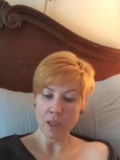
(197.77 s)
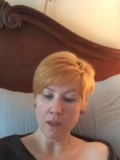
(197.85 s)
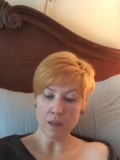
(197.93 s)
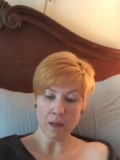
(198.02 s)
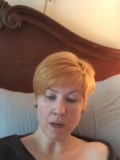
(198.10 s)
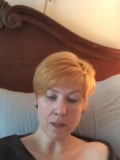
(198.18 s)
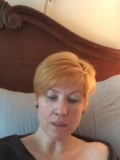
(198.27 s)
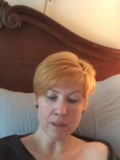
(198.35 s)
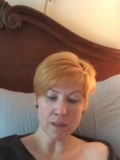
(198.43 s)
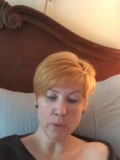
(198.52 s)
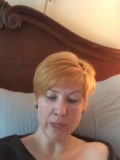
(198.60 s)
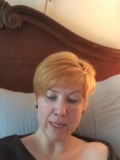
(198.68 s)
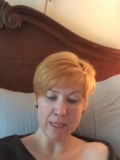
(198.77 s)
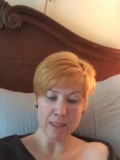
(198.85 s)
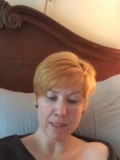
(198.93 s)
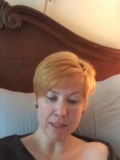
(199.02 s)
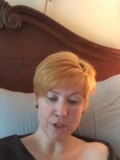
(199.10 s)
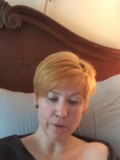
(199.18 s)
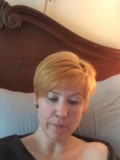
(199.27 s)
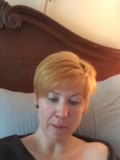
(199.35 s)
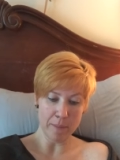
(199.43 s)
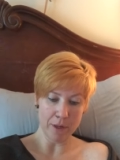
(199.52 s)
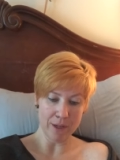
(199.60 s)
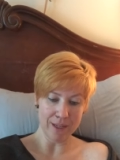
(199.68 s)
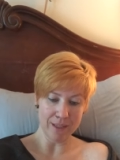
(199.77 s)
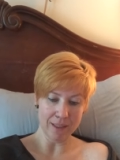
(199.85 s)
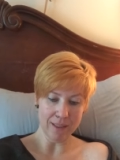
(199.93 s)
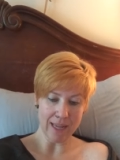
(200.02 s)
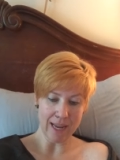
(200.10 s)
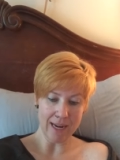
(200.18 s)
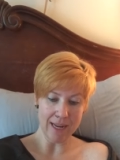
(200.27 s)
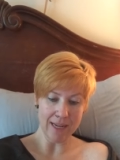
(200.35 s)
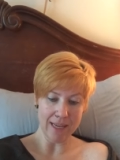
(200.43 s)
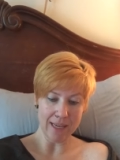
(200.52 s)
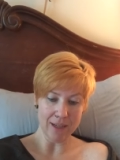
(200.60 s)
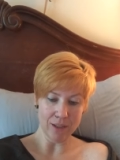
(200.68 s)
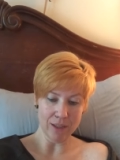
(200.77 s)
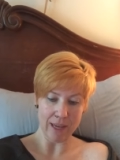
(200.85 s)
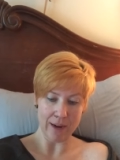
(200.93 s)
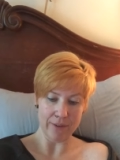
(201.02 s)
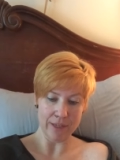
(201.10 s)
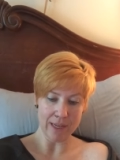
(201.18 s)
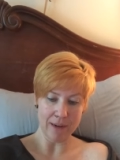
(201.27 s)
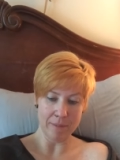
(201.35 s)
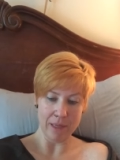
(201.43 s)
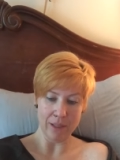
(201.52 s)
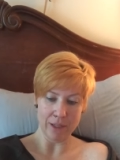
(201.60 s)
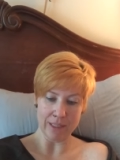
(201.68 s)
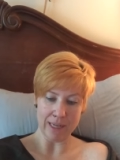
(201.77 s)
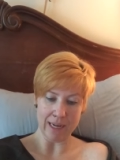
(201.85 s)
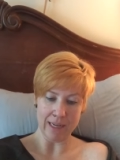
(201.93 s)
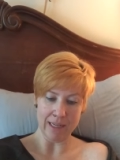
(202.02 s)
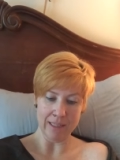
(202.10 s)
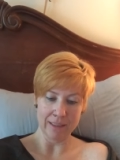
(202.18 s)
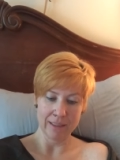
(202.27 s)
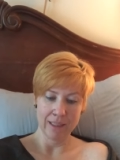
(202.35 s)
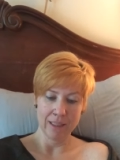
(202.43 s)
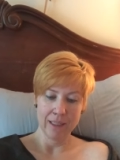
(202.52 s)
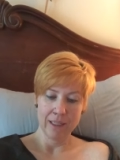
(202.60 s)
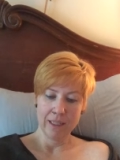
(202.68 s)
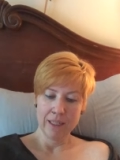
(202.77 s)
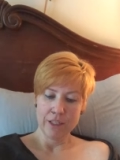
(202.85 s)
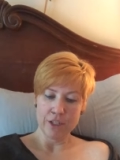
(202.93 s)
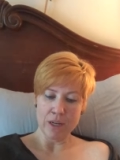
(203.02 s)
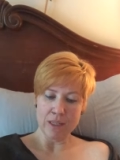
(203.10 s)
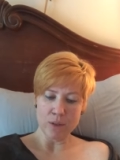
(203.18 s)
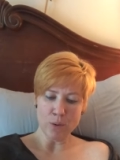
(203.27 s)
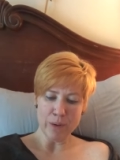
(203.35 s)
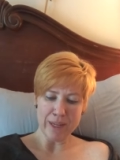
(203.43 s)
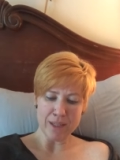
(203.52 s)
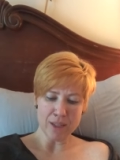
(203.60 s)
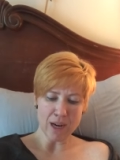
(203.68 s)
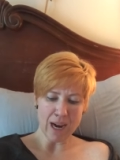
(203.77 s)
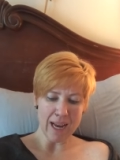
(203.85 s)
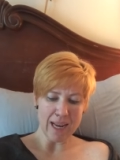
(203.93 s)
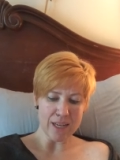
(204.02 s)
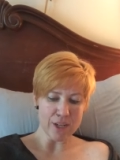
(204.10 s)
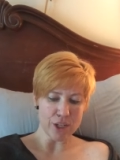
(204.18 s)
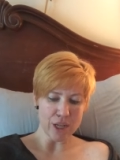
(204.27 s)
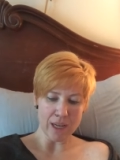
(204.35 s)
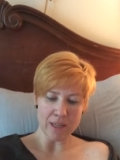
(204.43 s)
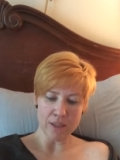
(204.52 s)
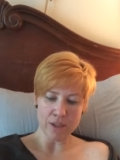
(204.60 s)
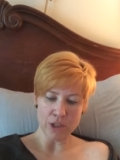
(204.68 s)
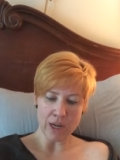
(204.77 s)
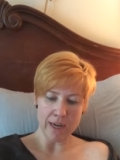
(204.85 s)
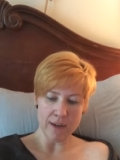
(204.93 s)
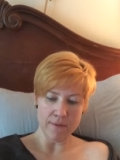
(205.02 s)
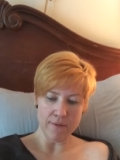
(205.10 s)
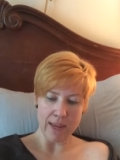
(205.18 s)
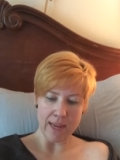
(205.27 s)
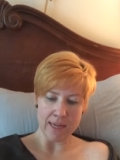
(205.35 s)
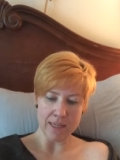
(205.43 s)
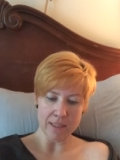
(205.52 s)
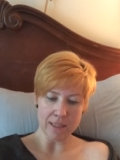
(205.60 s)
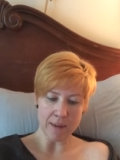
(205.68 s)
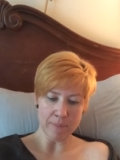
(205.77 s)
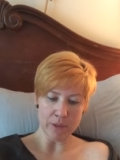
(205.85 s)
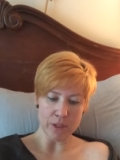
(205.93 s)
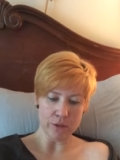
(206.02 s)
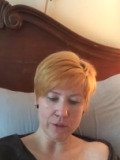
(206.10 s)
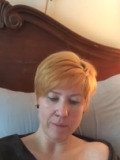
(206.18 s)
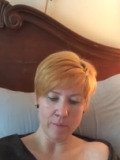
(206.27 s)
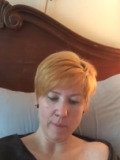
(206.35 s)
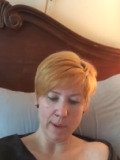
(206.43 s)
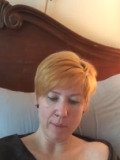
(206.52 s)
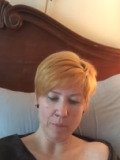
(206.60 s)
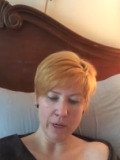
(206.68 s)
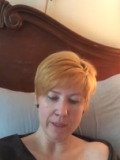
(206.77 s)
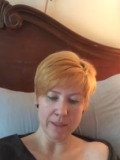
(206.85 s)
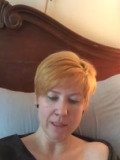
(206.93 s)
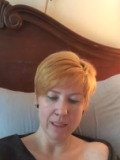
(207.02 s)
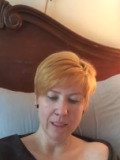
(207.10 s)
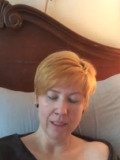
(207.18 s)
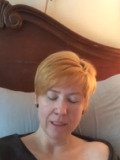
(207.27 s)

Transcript: Her heart squeezed as she remembered his delighted giggle every time he looked at it. She squeezed her eyes shut, trying in vain to stop the stream of memories.